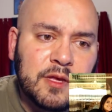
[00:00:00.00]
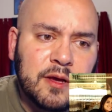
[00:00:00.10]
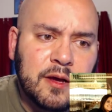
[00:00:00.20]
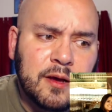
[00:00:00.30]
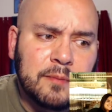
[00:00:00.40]

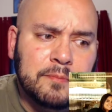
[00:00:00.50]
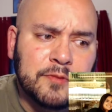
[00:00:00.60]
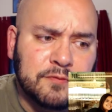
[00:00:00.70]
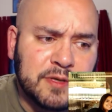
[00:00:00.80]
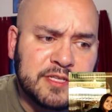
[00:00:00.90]

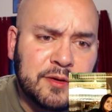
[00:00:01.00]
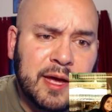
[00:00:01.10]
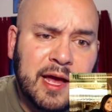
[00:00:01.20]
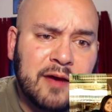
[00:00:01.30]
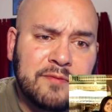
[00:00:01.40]
the friends that you
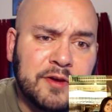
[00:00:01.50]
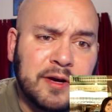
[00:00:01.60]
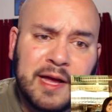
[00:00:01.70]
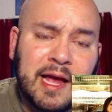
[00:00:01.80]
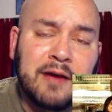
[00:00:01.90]
have, you're
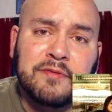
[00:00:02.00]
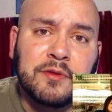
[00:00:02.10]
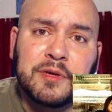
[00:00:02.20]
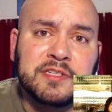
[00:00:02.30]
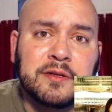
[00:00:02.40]
going to have for
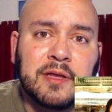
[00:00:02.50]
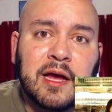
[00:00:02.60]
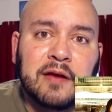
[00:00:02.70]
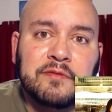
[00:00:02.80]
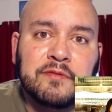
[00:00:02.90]
the rest of your
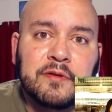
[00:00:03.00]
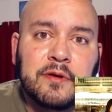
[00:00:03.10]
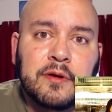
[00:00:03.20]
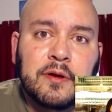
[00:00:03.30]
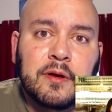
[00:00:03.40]
life.
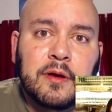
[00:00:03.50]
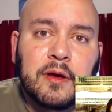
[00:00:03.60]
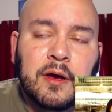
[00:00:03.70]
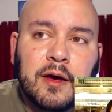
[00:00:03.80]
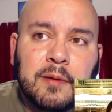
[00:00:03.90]

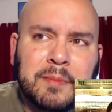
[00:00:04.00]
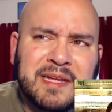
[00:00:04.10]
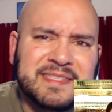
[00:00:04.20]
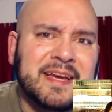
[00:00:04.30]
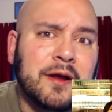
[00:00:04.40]
I'm
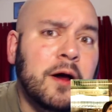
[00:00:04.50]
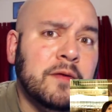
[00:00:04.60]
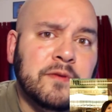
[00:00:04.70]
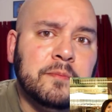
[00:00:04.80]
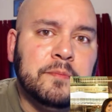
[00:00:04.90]
not saying all
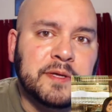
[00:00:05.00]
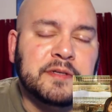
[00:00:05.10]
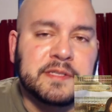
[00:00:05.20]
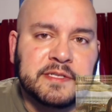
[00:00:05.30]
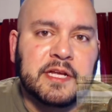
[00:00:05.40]
of them, but
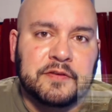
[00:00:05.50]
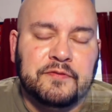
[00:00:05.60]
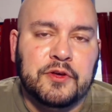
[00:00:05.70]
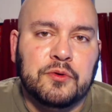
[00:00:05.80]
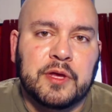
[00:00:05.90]
there's a select
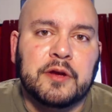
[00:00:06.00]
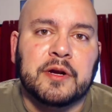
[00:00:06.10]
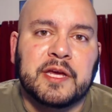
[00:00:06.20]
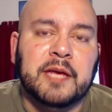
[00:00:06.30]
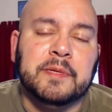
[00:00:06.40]
few that you're
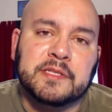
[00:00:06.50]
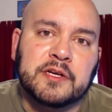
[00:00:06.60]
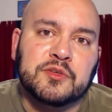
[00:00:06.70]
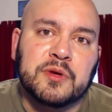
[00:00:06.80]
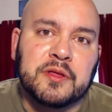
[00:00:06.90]
going to keep in
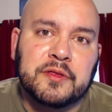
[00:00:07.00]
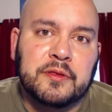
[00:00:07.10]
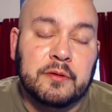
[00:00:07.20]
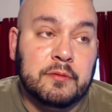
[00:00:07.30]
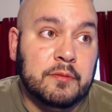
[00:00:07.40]
touch
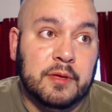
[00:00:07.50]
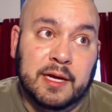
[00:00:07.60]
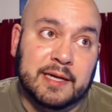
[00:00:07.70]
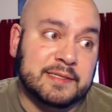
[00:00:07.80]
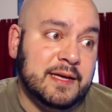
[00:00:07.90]
with.
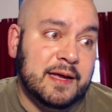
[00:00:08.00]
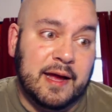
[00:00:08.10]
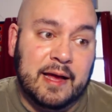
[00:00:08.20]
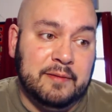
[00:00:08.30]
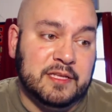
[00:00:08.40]
Like I
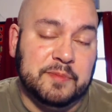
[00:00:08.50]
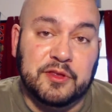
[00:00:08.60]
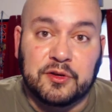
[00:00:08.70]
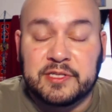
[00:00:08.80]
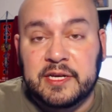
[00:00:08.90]
said, it's
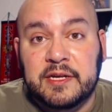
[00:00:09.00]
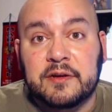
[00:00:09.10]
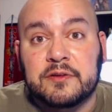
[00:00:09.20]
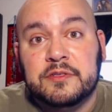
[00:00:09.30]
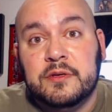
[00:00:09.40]
been 13
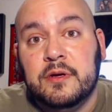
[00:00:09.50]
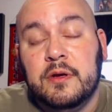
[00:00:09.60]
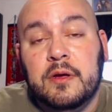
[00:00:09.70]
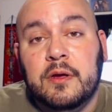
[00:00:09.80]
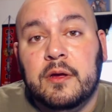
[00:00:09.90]
years
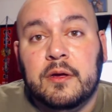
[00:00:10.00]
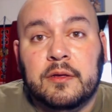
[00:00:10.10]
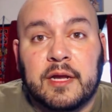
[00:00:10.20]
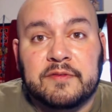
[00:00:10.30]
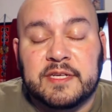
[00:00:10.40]

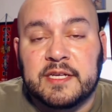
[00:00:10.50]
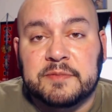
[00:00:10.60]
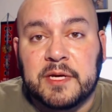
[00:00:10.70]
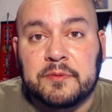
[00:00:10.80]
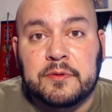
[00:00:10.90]
that I've seen
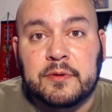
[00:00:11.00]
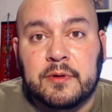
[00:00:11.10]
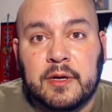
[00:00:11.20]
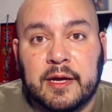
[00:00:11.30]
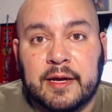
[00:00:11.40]
these people,
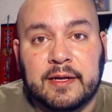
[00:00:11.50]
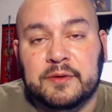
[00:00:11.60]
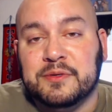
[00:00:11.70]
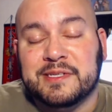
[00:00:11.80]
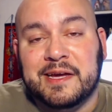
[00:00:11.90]
and it
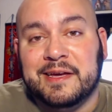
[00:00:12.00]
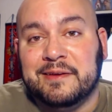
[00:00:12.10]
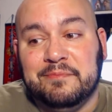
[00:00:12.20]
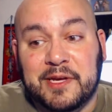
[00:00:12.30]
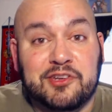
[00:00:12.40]
was like
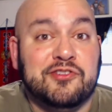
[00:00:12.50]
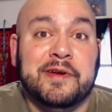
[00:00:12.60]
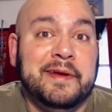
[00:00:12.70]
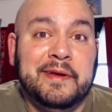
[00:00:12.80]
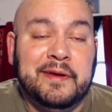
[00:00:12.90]

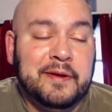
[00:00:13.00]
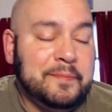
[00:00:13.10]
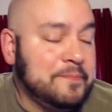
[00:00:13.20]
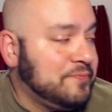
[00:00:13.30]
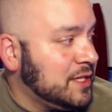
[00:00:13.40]
yesterday.
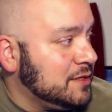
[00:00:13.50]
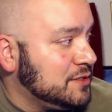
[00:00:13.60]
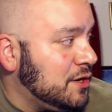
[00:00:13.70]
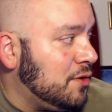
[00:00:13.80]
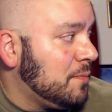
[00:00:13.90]

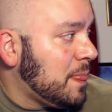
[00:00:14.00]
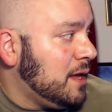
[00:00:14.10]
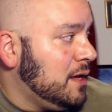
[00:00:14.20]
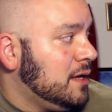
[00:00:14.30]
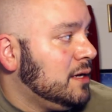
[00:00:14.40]
So
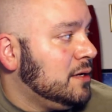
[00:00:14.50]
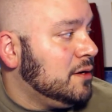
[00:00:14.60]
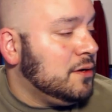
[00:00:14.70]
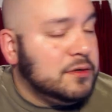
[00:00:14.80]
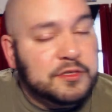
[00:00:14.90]

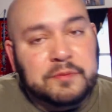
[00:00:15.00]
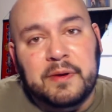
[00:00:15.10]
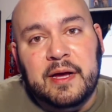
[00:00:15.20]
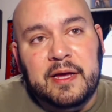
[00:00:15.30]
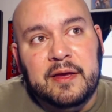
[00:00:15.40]
we took
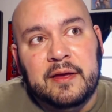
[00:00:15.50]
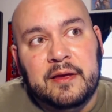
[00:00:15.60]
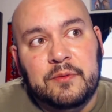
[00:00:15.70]
my